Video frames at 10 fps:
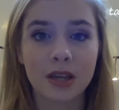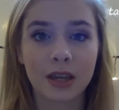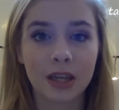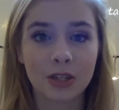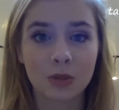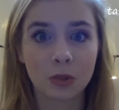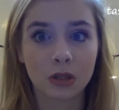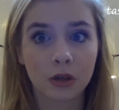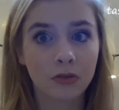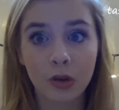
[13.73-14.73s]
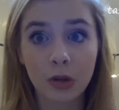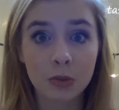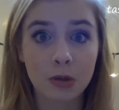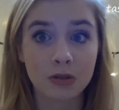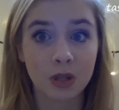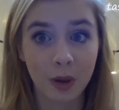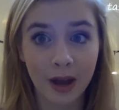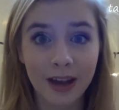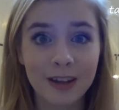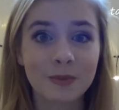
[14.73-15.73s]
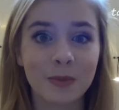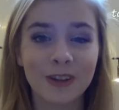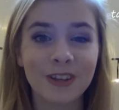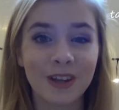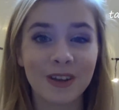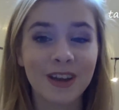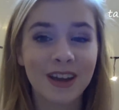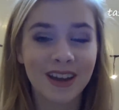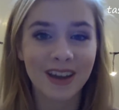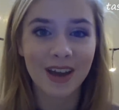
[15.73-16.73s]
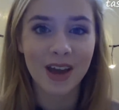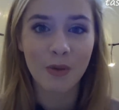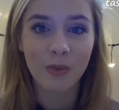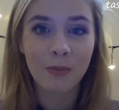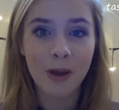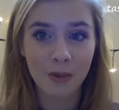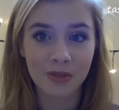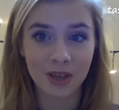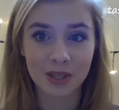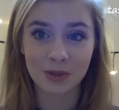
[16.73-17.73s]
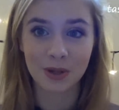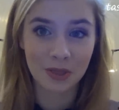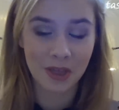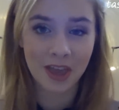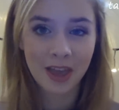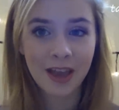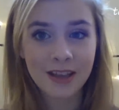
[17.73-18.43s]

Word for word: like it just wouldn't go in focus when I was doing my eyes, but you know, we bear with that sort of thing.